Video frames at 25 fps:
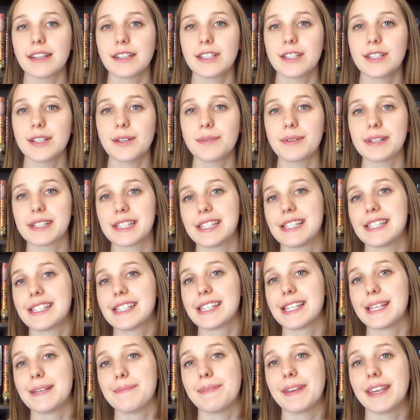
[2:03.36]
she wasn't
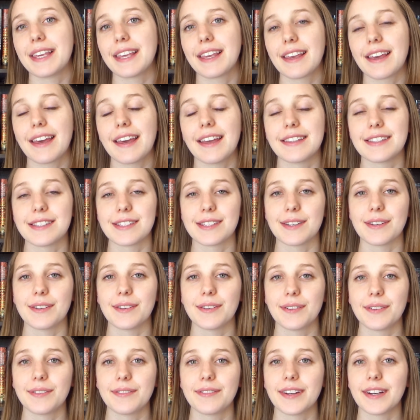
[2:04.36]
sleeping and
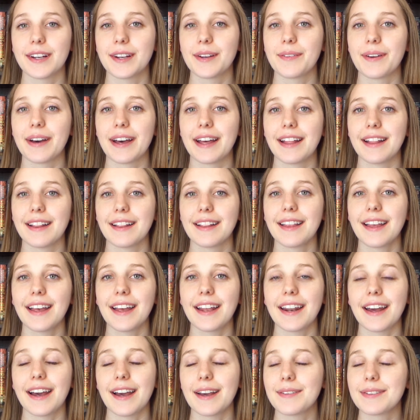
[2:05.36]
so very well,
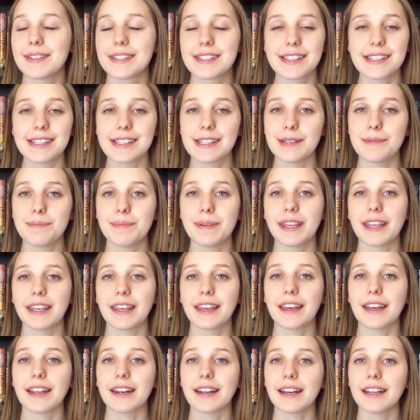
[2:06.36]
and I wasn't
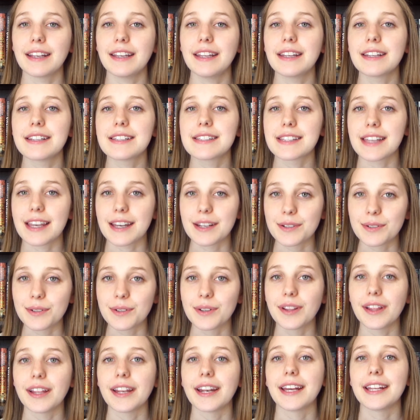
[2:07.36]
sleeping, and I need a
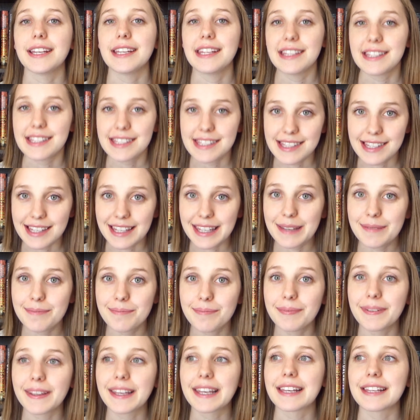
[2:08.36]
schedule and I need sleep,
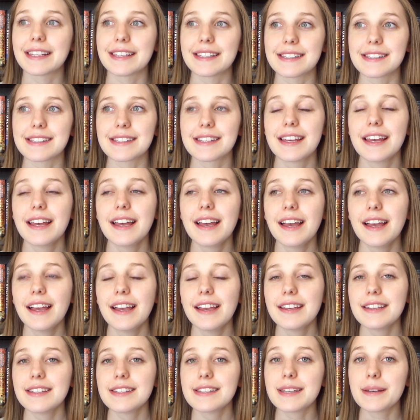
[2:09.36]
because
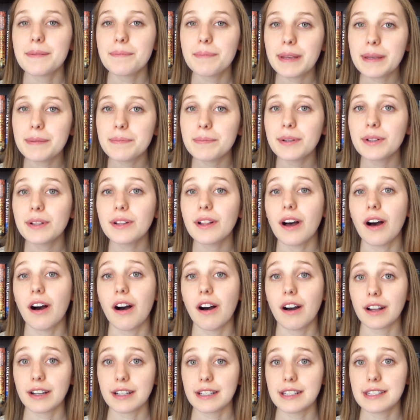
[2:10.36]
some people
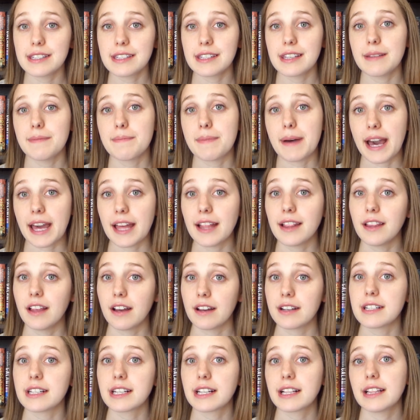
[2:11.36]
honestly
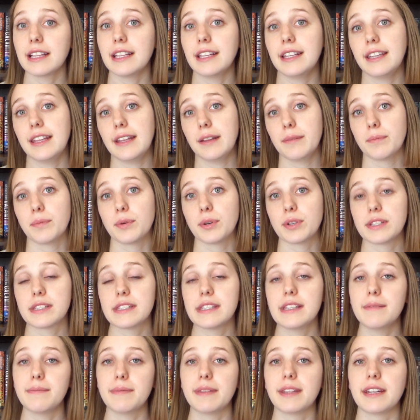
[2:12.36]
biologically need more
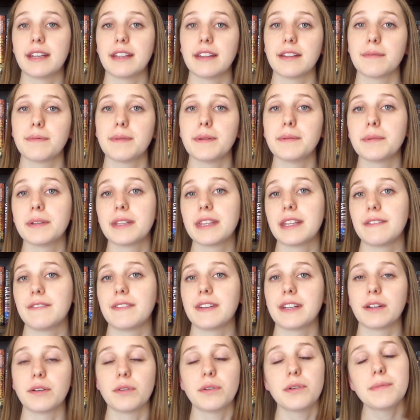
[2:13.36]
sleep than other people. They've
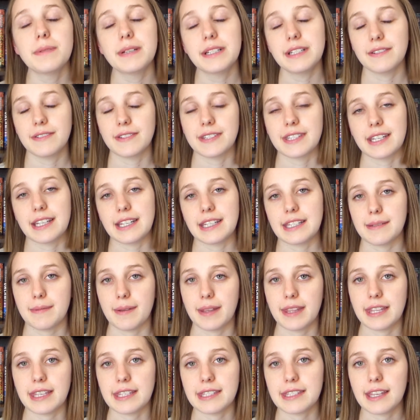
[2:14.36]
done a whole bunch of studies
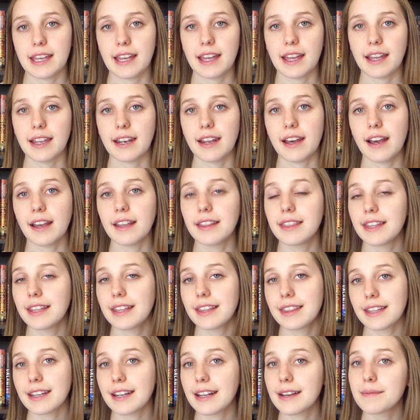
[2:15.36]
about this, and I
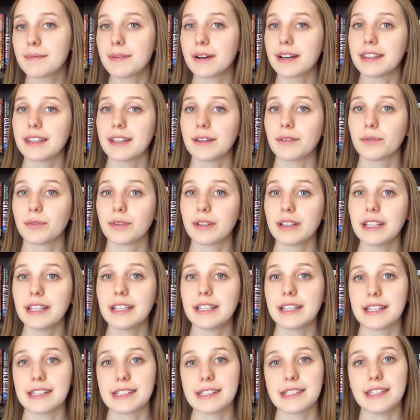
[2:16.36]
think that I'm one that really
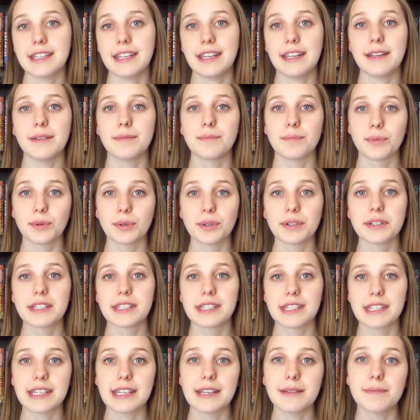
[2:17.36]
does need more
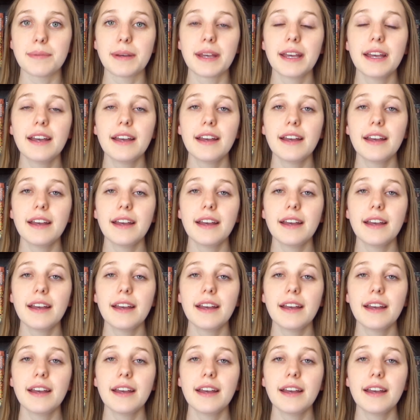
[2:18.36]
sleep.